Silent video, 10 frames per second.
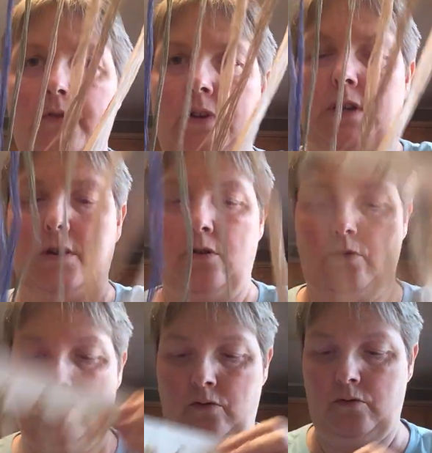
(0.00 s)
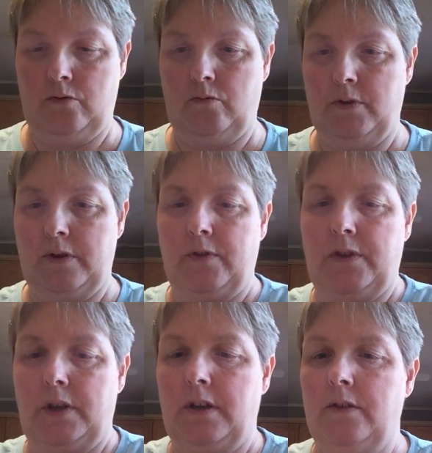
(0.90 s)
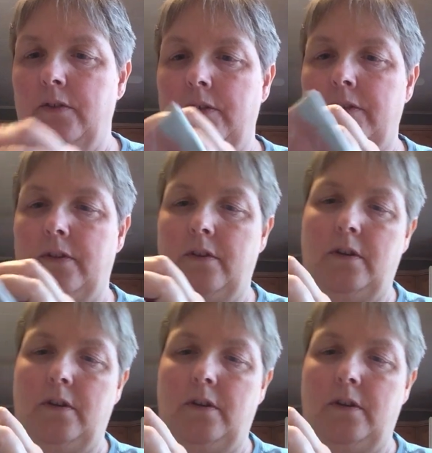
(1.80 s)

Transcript: so that I know what everything is.